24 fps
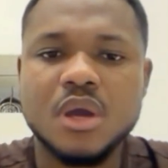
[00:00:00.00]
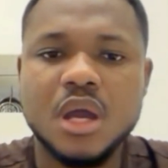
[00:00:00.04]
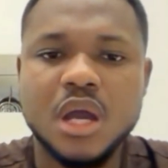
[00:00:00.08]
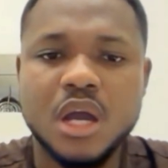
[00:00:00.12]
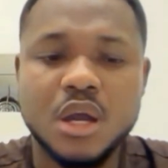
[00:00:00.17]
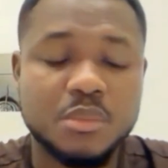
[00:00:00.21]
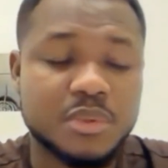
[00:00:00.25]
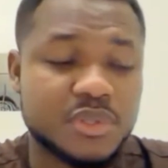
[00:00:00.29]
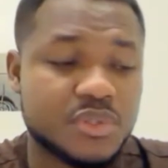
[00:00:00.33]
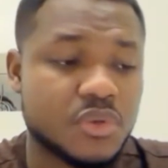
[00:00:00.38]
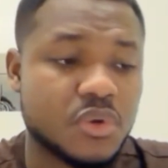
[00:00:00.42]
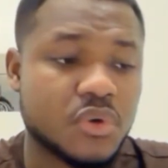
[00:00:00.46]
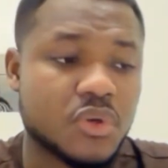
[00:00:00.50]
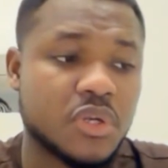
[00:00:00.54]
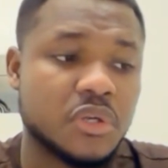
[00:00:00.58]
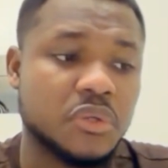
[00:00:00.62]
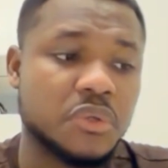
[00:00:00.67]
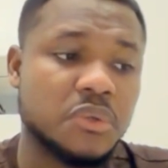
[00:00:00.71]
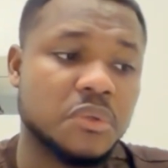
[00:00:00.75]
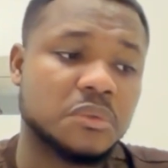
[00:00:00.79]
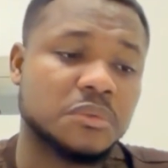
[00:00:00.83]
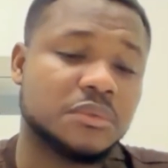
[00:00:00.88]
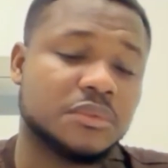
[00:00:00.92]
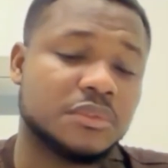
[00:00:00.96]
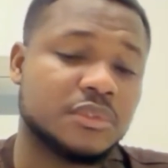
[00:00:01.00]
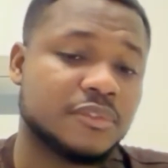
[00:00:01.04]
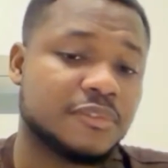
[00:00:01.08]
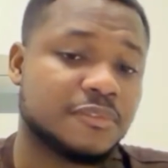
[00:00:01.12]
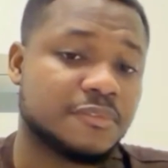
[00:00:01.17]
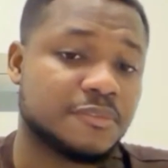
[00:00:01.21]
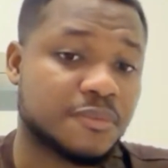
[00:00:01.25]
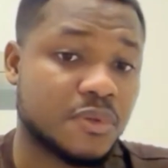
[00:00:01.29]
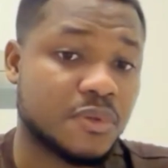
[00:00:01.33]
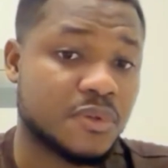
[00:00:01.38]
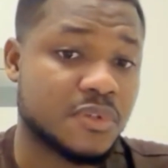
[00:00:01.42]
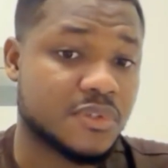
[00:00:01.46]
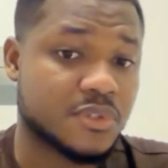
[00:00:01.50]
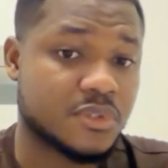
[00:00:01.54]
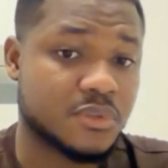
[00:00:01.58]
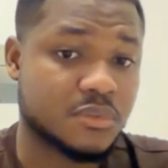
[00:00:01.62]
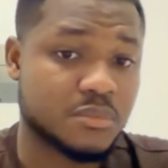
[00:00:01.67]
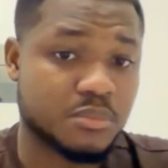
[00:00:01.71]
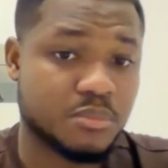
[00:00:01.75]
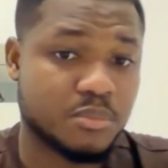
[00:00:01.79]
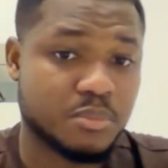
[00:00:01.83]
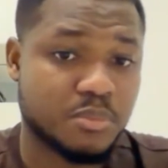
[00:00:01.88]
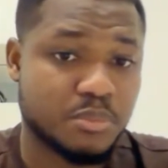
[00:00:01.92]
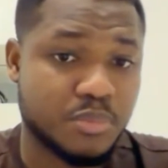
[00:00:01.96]
I'll be talking on the first
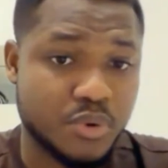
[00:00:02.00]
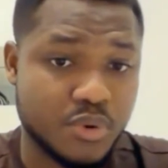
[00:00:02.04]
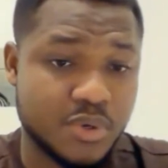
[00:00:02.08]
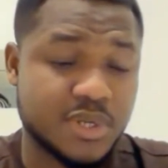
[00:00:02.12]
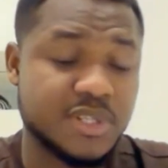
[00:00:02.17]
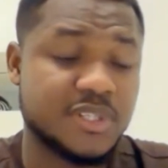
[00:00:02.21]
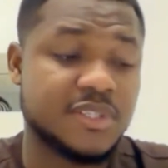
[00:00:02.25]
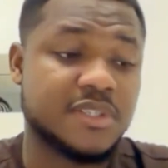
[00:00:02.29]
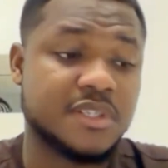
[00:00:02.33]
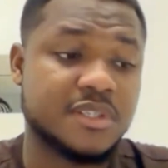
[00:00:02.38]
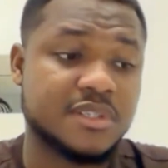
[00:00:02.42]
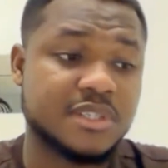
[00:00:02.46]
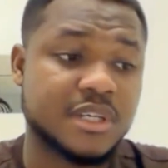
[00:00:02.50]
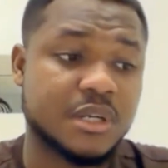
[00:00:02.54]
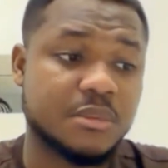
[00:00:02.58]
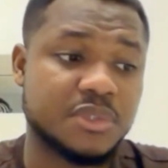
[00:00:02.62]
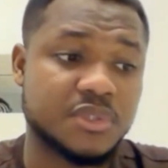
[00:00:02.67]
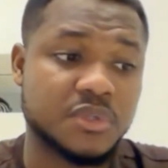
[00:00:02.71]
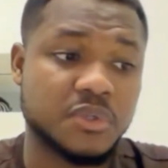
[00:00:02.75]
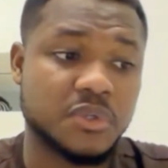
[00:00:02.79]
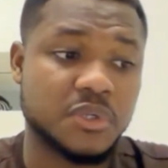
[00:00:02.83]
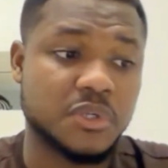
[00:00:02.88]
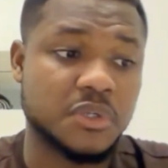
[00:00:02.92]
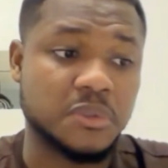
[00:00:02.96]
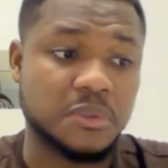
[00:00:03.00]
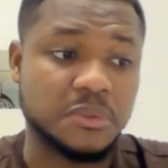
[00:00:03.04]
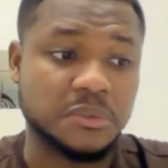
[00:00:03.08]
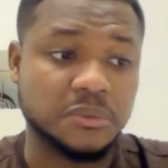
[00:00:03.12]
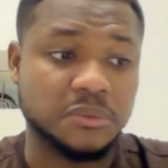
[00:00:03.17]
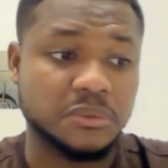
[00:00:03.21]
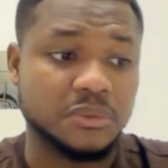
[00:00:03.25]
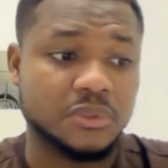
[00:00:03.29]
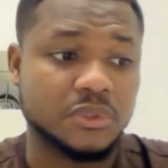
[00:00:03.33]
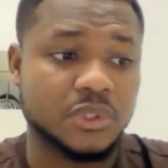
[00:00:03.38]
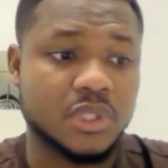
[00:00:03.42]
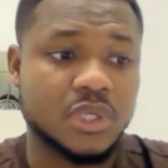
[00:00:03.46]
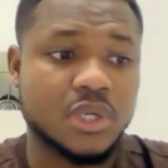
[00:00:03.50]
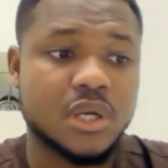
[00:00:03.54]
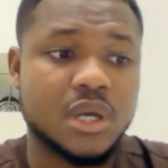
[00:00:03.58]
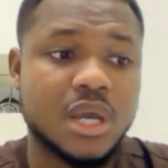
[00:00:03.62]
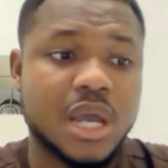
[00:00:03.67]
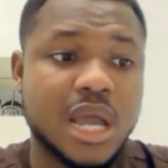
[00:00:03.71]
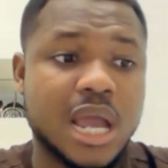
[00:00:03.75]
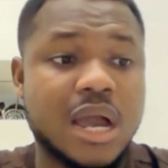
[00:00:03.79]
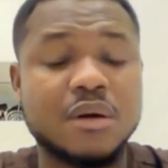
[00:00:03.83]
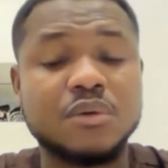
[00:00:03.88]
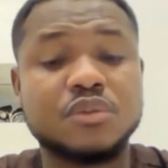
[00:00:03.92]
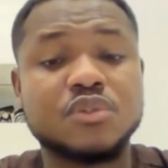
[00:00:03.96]
point is I'll be talking on
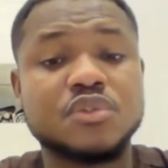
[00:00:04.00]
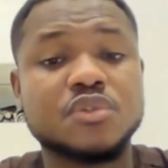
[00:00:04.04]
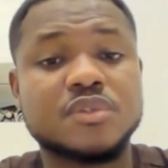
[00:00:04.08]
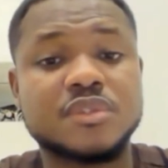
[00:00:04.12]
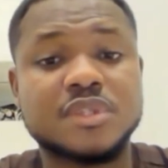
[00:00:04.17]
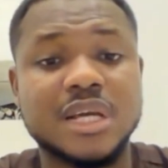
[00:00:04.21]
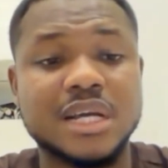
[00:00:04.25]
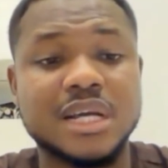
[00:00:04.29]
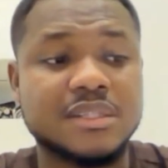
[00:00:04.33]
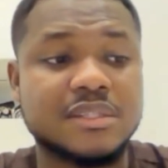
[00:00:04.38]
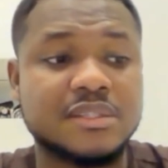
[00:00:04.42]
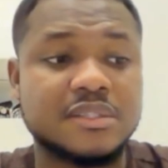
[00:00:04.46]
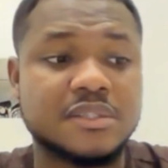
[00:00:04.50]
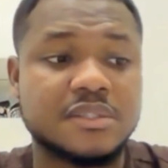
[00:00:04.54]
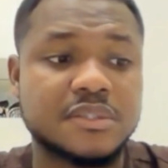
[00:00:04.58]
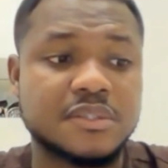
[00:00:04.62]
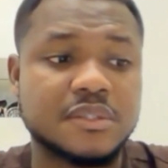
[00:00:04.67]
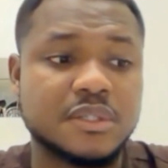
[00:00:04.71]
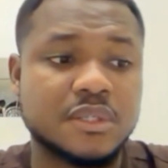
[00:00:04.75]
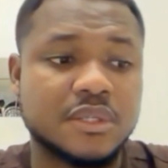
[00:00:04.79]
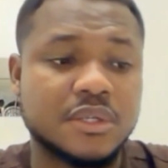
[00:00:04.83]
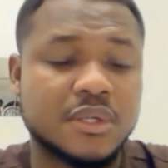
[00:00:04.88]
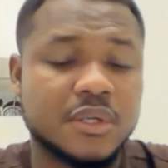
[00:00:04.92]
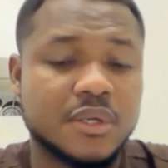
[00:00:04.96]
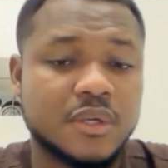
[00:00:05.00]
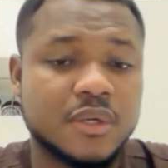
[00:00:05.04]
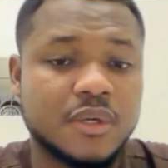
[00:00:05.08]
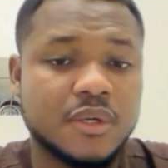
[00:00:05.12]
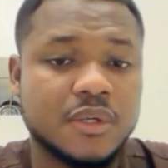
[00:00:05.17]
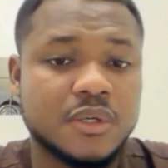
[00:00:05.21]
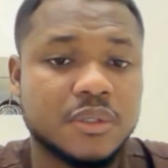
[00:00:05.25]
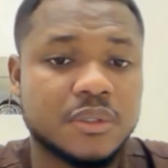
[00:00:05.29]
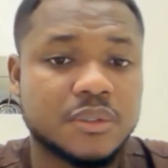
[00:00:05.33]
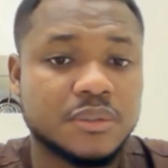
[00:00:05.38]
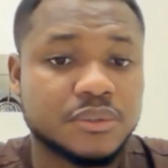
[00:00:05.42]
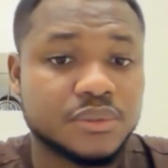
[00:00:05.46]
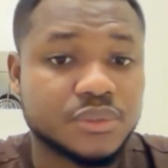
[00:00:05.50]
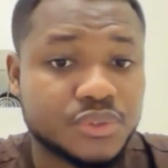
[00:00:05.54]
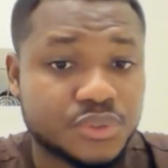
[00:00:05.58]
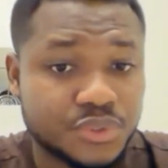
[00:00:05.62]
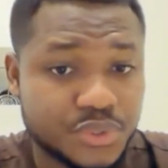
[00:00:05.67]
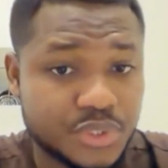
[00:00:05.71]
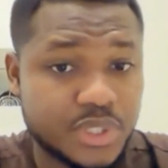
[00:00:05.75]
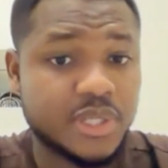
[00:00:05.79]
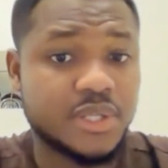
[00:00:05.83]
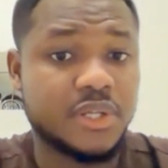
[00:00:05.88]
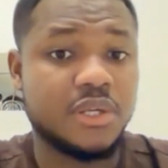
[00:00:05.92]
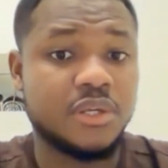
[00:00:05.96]
how to start
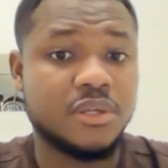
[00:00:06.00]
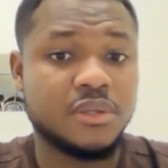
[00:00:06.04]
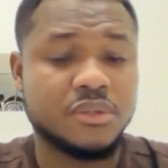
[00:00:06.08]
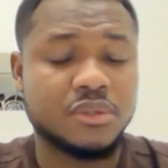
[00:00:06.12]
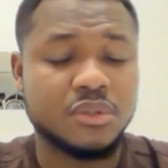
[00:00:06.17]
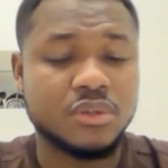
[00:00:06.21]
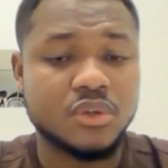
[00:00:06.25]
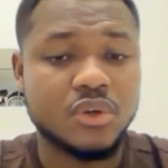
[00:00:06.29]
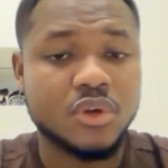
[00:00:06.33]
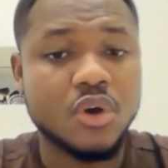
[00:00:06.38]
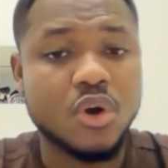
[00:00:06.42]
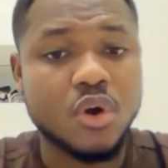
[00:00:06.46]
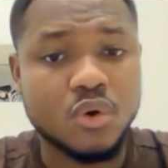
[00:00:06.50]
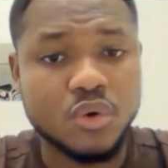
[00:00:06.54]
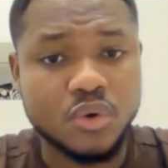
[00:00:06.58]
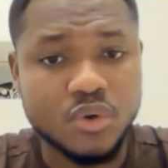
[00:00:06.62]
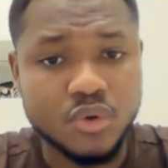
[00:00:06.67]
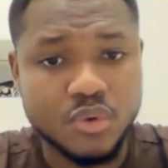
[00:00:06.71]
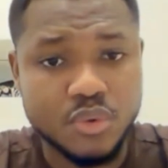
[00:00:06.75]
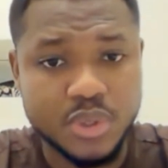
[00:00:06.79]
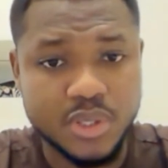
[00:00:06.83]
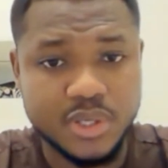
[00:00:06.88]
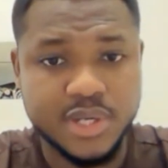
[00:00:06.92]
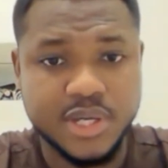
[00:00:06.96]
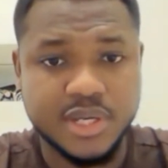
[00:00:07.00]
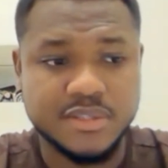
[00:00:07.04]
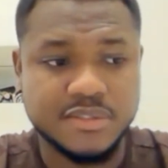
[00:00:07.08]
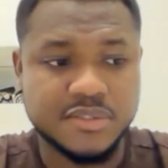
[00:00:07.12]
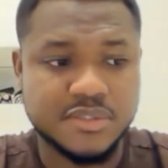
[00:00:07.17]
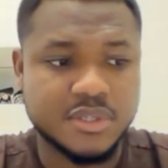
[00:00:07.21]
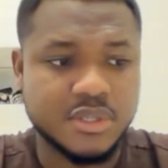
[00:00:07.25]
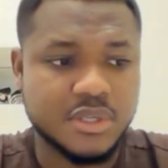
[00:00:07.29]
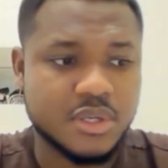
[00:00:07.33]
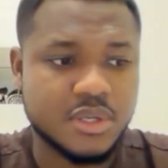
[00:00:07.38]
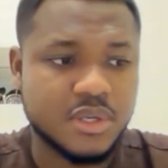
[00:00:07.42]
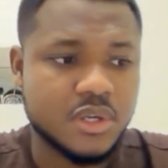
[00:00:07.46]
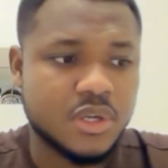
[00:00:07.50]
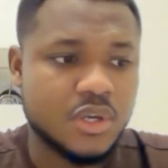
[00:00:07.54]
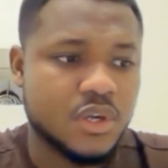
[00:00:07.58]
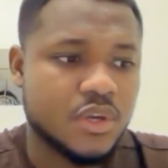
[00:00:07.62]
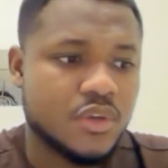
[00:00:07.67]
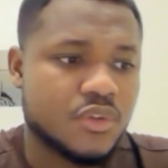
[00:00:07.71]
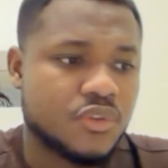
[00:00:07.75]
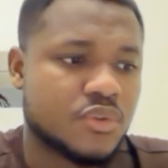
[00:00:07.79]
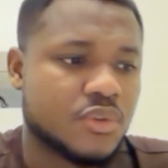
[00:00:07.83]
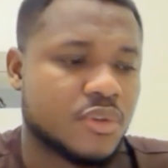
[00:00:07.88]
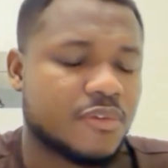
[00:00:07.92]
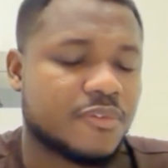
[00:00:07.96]
trading on Quidax.
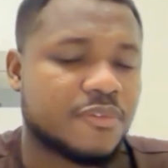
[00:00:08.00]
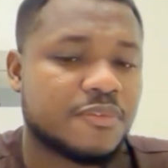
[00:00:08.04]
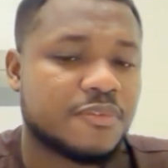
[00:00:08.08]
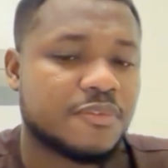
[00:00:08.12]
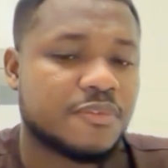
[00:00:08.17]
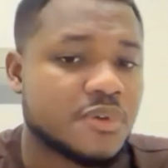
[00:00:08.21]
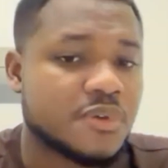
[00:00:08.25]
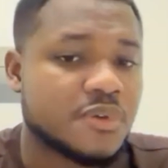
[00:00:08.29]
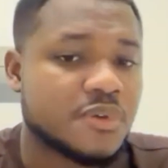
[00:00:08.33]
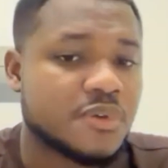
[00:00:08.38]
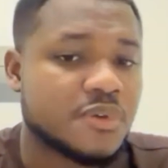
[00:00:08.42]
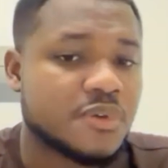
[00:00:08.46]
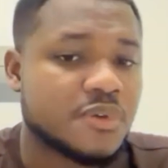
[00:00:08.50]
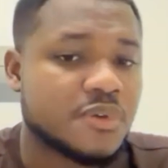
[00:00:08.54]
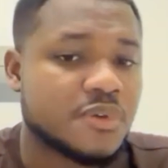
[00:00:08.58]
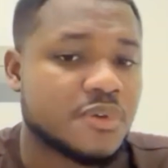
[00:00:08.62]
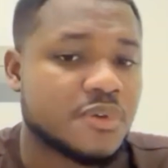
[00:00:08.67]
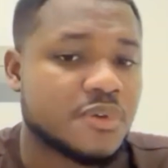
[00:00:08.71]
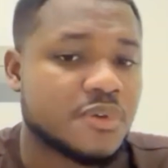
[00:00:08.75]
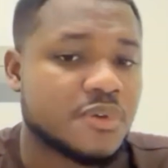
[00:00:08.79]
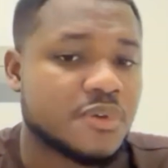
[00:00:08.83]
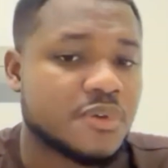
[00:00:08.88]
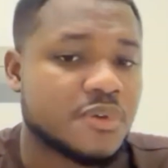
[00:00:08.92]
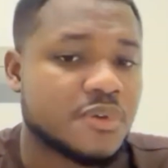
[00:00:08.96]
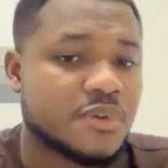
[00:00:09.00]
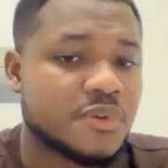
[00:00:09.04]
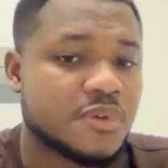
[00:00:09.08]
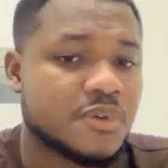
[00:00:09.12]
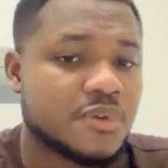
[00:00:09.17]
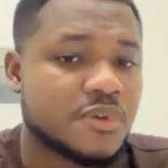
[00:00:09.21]
So the first thing you're meant to do